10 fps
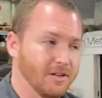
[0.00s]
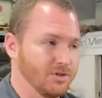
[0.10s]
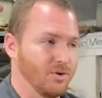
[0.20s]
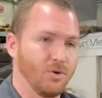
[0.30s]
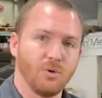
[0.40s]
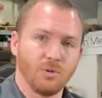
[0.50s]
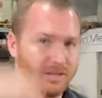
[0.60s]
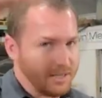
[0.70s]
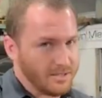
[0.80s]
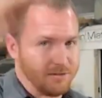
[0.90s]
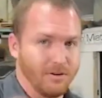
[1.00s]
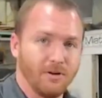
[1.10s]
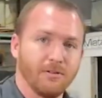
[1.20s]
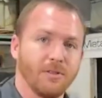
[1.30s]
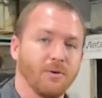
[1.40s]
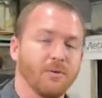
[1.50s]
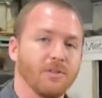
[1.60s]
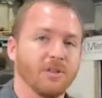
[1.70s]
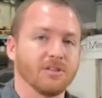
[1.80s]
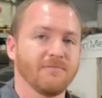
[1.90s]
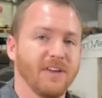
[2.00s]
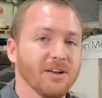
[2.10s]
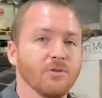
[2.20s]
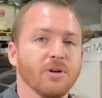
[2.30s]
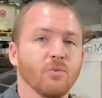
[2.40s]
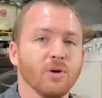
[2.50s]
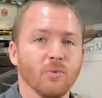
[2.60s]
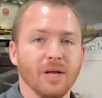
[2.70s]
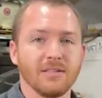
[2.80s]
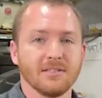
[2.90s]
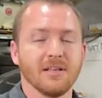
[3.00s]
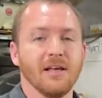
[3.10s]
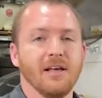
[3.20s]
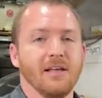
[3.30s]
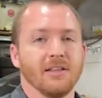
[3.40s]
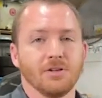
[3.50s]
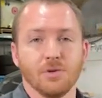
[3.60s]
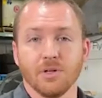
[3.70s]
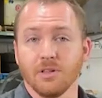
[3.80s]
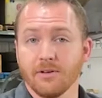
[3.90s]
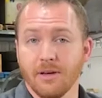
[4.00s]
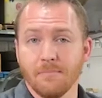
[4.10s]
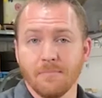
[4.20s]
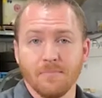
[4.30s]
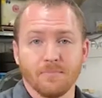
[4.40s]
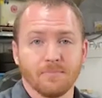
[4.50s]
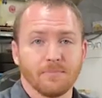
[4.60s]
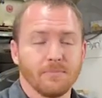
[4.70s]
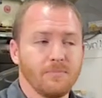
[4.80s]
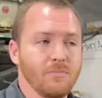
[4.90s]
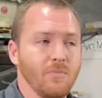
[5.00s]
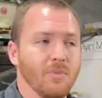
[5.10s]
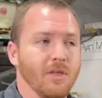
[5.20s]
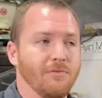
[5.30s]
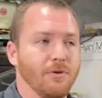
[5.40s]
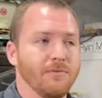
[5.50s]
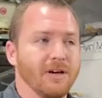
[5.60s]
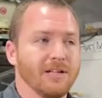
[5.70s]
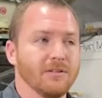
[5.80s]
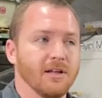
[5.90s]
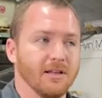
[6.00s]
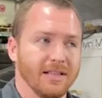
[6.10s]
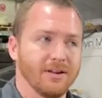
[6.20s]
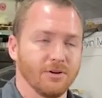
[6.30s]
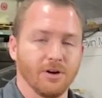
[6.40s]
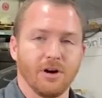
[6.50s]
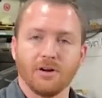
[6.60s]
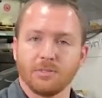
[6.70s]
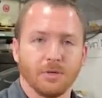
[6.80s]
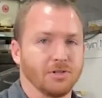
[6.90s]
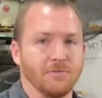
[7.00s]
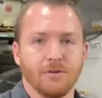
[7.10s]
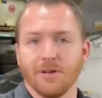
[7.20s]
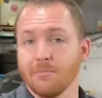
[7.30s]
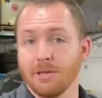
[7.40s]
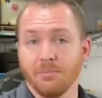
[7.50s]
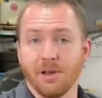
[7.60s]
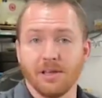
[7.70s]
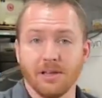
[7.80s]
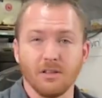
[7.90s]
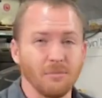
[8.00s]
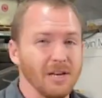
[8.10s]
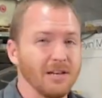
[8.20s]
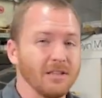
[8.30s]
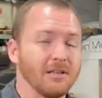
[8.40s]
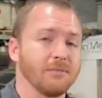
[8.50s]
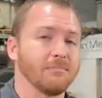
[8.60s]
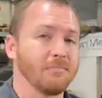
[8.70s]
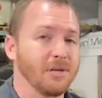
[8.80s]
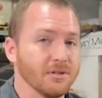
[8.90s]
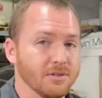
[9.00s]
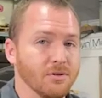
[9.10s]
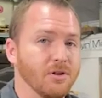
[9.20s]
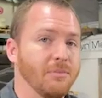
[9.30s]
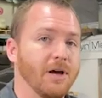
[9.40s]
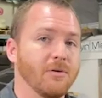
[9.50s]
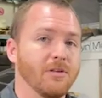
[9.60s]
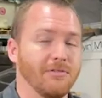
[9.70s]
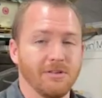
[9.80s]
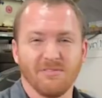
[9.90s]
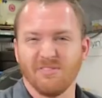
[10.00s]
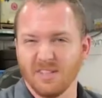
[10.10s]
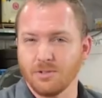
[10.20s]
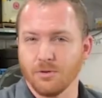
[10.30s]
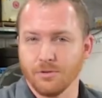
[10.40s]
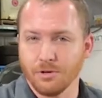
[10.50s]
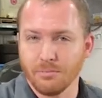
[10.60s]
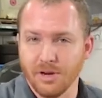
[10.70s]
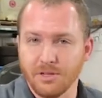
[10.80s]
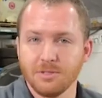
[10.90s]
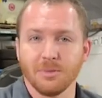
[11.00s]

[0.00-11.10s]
There's a whole list of all the factory wheel weights that you can look up. If you've got a later car, especially if you've got a big brake kit, you may need to be concerned about if it fits over your brakes.